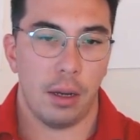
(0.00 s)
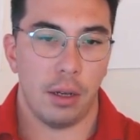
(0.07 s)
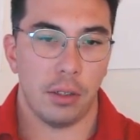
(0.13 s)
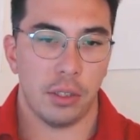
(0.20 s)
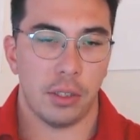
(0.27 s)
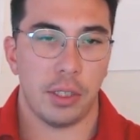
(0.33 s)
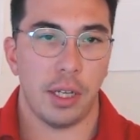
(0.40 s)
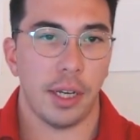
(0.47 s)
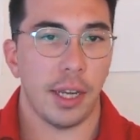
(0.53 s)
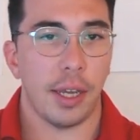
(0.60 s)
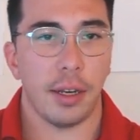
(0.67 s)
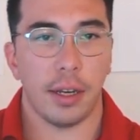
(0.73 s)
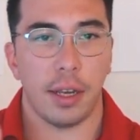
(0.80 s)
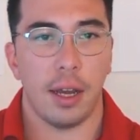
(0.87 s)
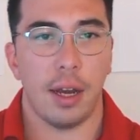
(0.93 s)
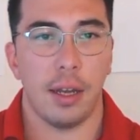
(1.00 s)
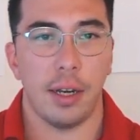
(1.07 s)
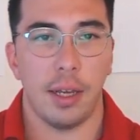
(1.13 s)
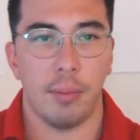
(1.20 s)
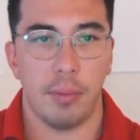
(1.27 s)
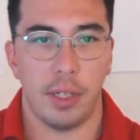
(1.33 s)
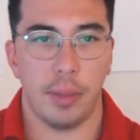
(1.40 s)
understanding how to
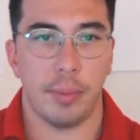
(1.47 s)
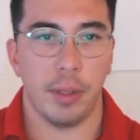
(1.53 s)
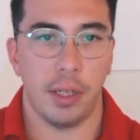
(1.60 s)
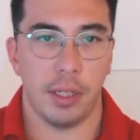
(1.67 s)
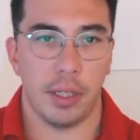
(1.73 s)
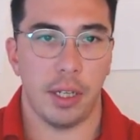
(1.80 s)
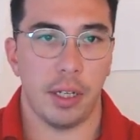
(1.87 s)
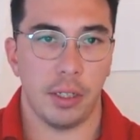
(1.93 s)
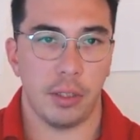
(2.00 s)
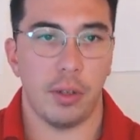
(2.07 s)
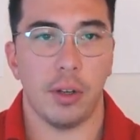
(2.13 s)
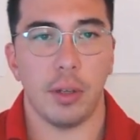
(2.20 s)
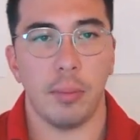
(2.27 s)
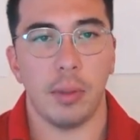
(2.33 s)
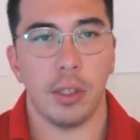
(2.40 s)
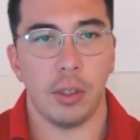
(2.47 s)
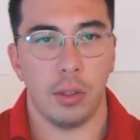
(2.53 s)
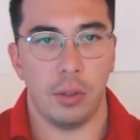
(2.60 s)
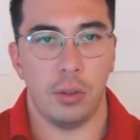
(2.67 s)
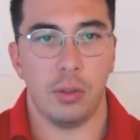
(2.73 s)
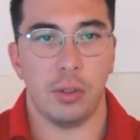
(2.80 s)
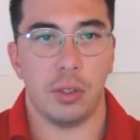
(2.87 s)
cut and manipulate data so it can be
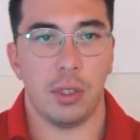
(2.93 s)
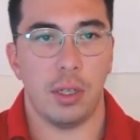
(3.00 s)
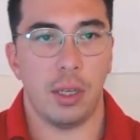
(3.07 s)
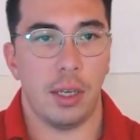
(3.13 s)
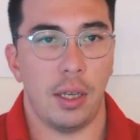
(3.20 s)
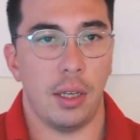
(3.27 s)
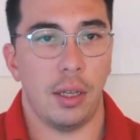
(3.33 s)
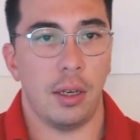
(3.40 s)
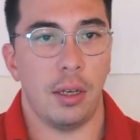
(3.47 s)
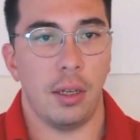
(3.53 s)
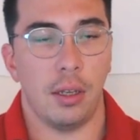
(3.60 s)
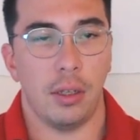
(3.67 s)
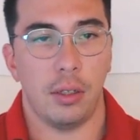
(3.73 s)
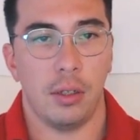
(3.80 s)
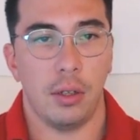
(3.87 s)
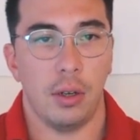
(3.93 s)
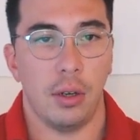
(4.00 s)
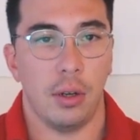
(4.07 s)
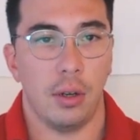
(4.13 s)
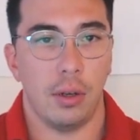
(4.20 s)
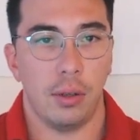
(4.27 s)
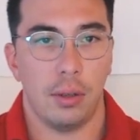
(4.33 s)
used in
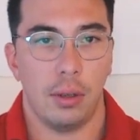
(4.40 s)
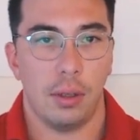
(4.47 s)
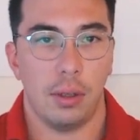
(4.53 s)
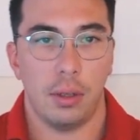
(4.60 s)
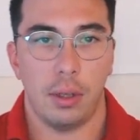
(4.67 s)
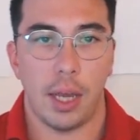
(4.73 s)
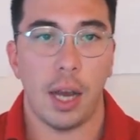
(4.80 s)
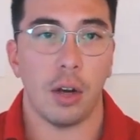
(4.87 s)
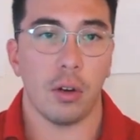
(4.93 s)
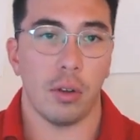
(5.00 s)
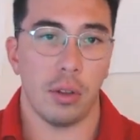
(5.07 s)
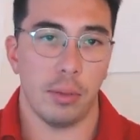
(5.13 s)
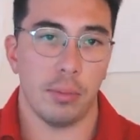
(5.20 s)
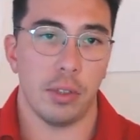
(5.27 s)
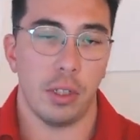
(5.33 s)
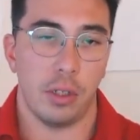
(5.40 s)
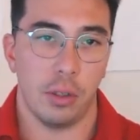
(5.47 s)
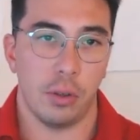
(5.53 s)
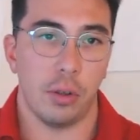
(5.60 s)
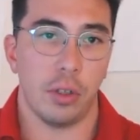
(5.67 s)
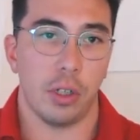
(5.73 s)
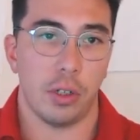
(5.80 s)
your algorithms that
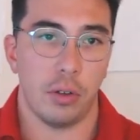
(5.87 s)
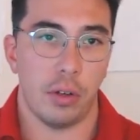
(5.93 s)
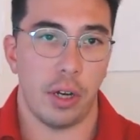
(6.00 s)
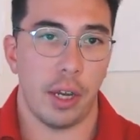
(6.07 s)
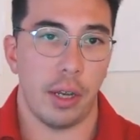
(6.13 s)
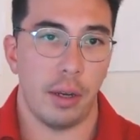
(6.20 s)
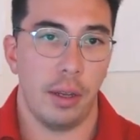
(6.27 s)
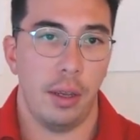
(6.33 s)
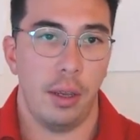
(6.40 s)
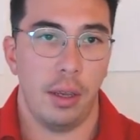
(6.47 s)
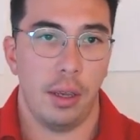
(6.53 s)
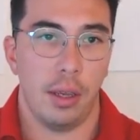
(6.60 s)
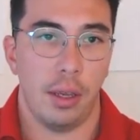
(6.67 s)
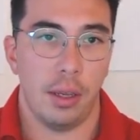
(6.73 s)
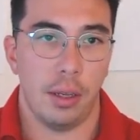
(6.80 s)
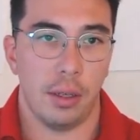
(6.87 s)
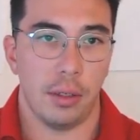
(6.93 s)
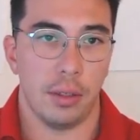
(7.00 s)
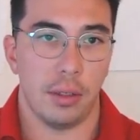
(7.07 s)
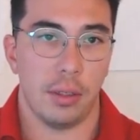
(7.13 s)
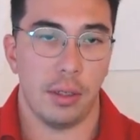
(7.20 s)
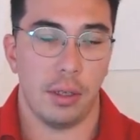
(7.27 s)
you're going to create
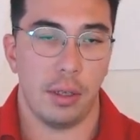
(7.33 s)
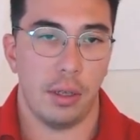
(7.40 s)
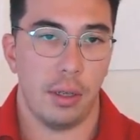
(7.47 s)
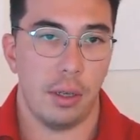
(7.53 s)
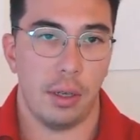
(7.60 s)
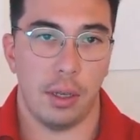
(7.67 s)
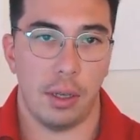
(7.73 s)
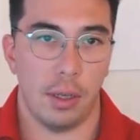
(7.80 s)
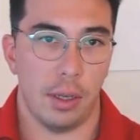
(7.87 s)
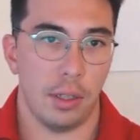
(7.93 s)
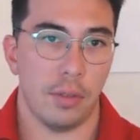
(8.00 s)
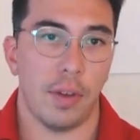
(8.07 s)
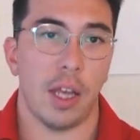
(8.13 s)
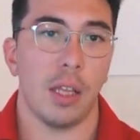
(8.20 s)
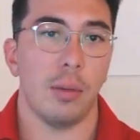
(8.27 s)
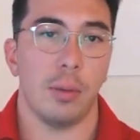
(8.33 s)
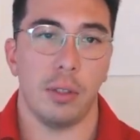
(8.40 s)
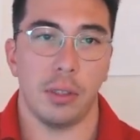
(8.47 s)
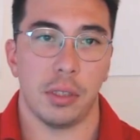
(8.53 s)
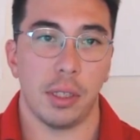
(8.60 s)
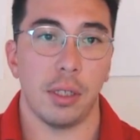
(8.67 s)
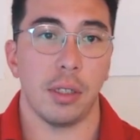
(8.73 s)
is as
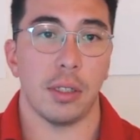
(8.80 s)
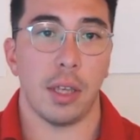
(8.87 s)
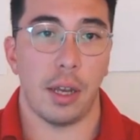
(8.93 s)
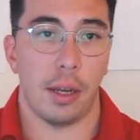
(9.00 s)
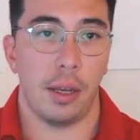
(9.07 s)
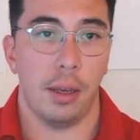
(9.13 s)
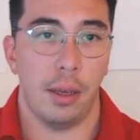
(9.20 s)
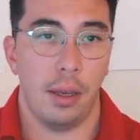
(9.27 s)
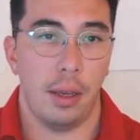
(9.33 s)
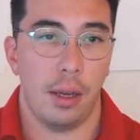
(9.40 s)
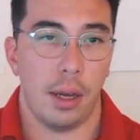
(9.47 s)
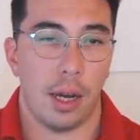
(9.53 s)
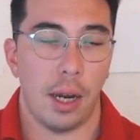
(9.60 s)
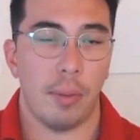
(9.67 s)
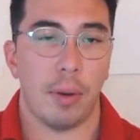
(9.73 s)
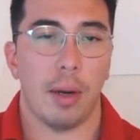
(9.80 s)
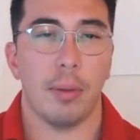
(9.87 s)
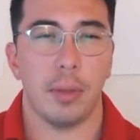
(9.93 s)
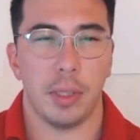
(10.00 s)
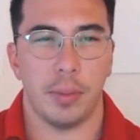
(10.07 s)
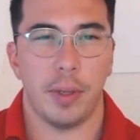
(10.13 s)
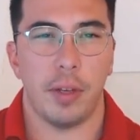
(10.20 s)
valuable a skill as any. I
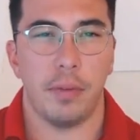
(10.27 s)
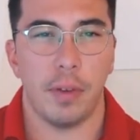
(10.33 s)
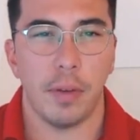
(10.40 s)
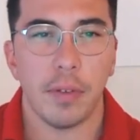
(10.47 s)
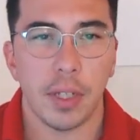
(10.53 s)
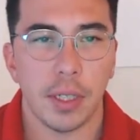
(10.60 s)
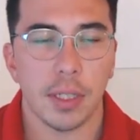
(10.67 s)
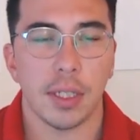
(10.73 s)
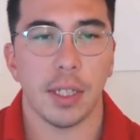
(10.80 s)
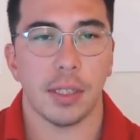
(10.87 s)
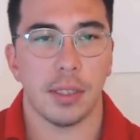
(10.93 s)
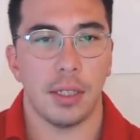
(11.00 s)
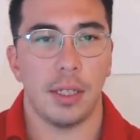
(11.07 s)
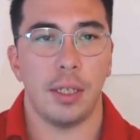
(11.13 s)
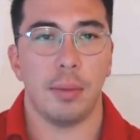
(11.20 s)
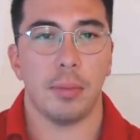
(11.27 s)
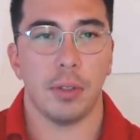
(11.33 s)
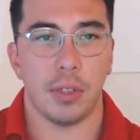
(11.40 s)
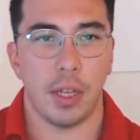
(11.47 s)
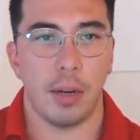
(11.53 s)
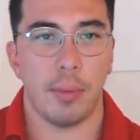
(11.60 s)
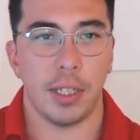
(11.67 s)
probably spend 50 to 60
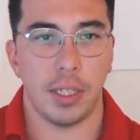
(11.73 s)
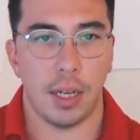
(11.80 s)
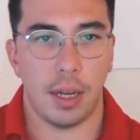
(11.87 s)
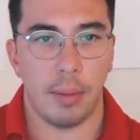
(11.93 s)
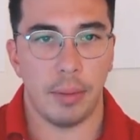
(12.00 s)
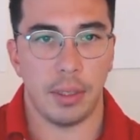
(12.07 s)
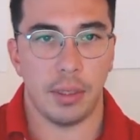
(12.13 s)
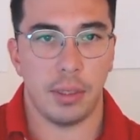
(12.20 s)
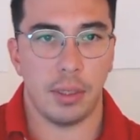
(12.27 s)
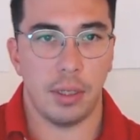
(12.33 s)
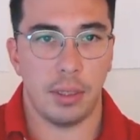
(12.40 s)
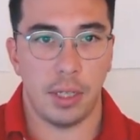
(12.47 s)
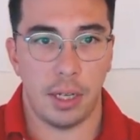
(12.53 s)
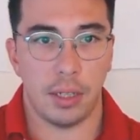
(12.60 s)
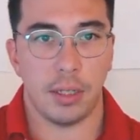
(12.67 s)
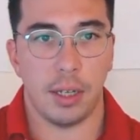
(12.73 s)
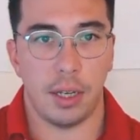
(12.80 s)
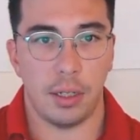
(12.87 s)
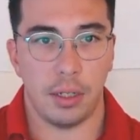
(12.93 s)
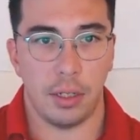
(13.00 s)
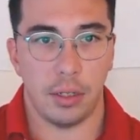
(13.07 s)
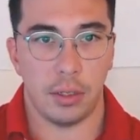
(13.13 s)
percent of my time as a data
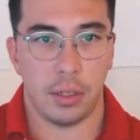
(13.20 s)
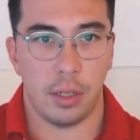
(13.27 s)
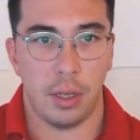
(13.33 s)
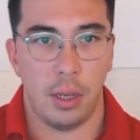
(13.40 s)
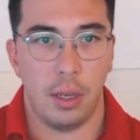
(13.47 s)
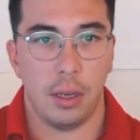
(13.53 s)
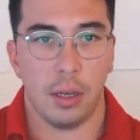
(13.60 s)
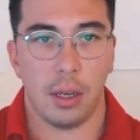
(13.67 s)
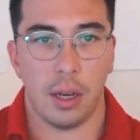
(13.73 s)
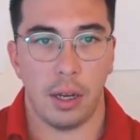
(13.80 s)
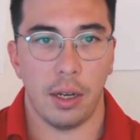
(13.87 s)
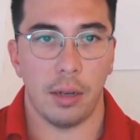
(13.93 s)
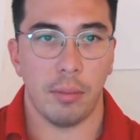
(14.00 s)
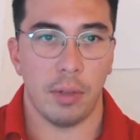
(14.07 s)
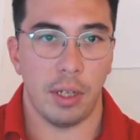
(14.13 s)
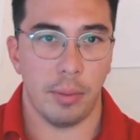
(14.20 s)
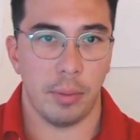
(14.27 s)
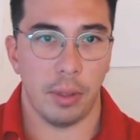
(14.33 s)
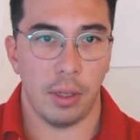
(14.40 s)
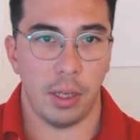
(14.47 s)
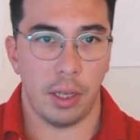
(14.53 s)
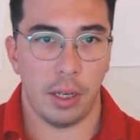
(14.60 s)
scientist cutting,
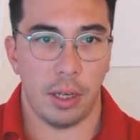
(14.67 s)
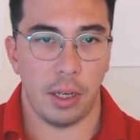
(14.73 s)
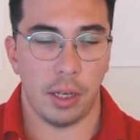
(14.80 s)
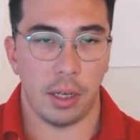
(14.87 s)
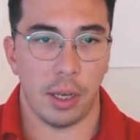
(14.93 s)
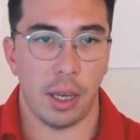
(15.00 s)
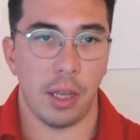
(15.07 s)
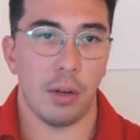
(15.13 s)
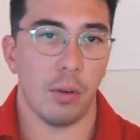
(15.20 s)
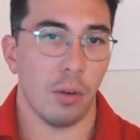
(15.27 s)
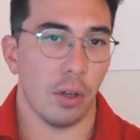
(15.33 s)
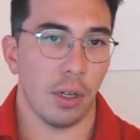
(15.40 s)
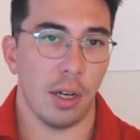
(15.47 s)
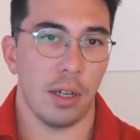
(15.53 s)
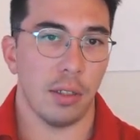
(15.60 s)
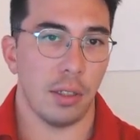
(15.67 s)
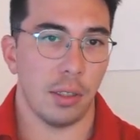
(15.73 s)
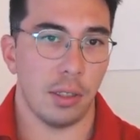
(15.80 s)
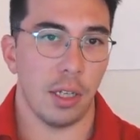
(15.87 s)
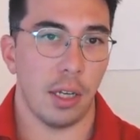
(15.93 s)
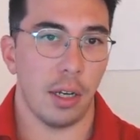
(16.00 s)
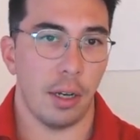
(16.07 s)
manipulating, and organizing
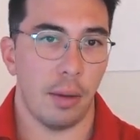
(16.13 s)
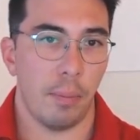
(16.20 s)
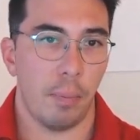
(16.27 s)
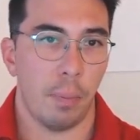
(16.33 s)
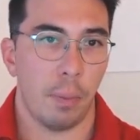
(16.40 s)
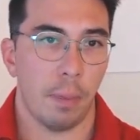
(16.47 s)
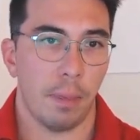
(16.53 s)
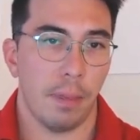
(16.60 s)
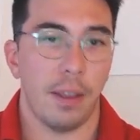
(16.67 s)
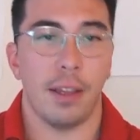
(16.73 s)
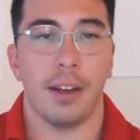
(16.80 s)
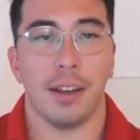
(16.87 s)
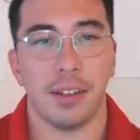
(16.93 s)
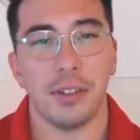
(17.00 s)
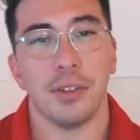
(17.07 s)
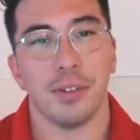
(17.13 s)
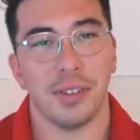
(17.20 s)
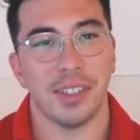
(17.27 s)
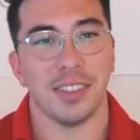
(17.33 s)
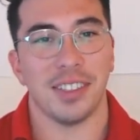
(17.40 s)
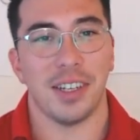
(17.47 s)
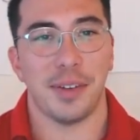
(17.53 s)
data. Then I can do the
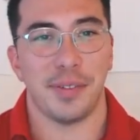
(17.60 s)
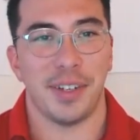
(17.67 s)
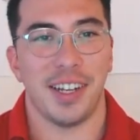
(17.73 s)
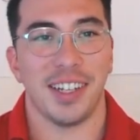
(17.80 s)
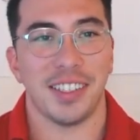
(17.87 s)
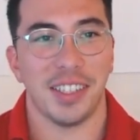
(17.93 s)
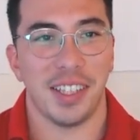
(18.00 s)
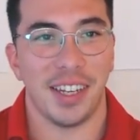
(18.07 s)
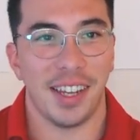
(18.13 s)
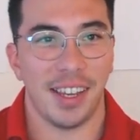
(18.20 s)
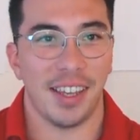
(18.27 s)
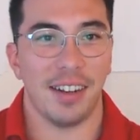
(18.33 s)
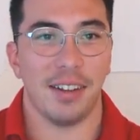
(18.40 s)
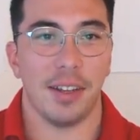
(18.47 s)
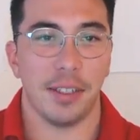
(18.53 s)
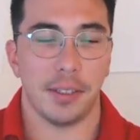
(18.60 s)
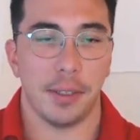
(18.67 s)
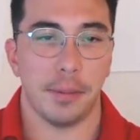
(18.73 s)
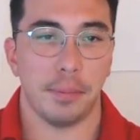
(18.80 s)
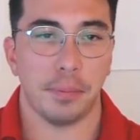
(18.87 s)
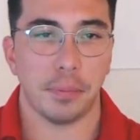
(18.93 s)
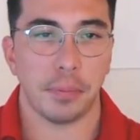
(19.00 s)
fun stuff and actually analyze it.